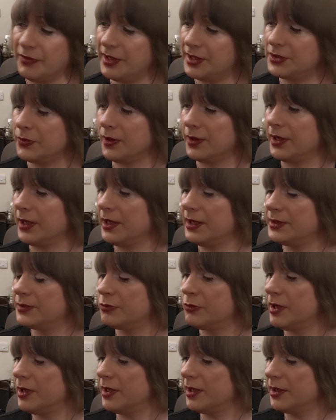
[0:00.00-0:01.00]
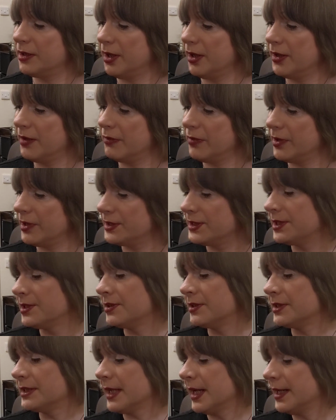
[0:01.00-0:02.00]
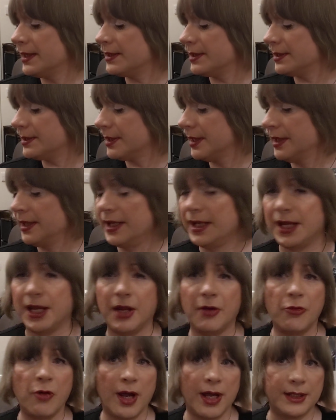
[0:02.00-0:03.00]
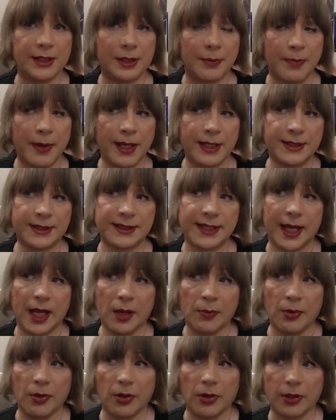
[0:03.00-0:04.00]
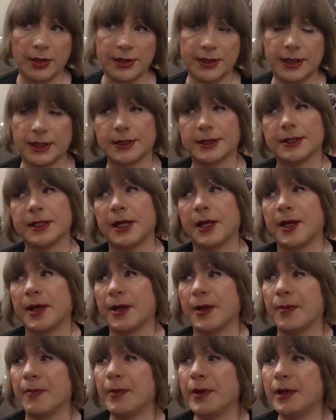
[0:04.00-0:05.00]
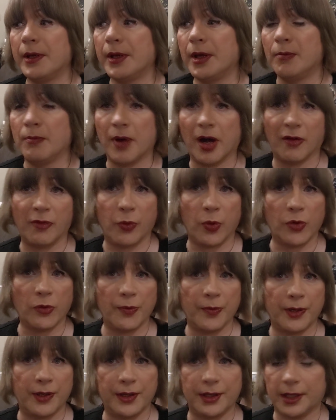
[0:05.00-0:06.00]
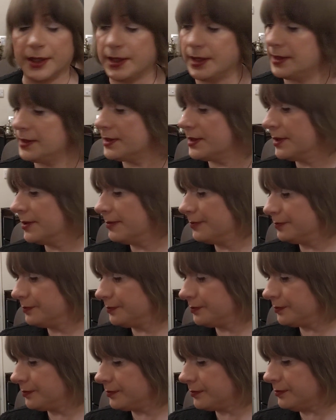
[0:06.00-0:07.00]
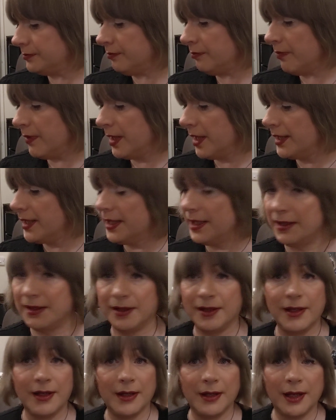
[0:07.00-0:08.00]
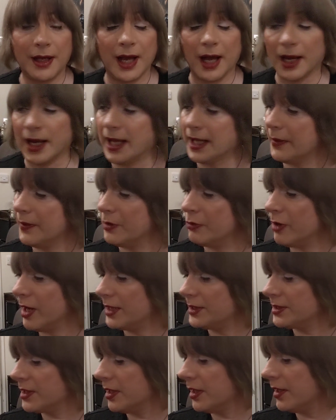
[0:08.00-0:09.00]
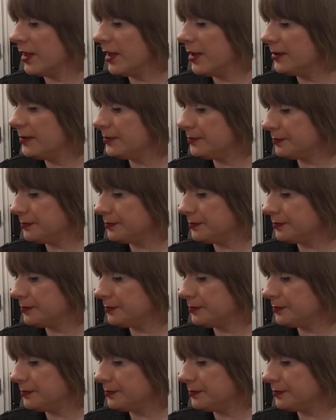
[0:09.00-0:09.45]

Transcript: this one, he's really got the voices of the Titans. He writes the best Cyborg since Marv Wolfman did it. And I like how he writes Gar.